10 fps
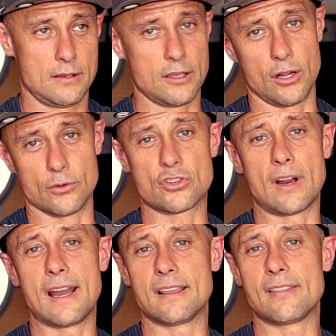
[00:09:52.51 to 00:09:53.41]
you know,
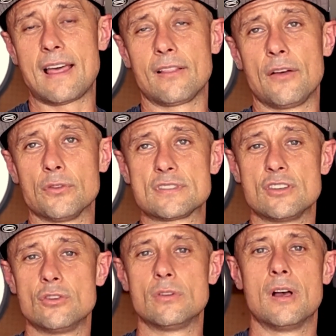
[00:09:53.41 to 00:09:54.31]
training in that level
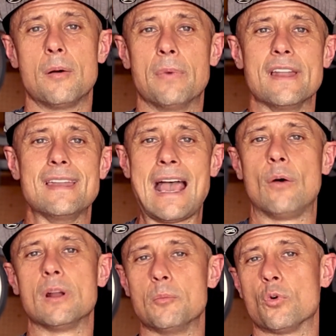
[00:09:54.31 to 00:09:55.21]
too, but
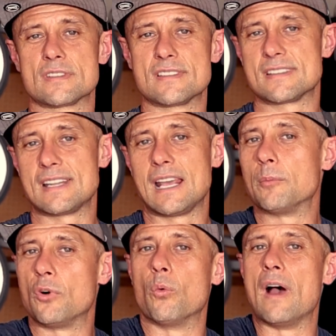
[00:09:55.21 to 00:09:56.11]
now in a more
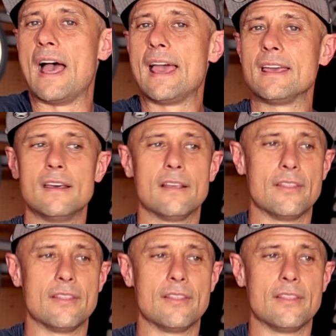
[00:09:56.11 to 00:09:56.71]
sustainable way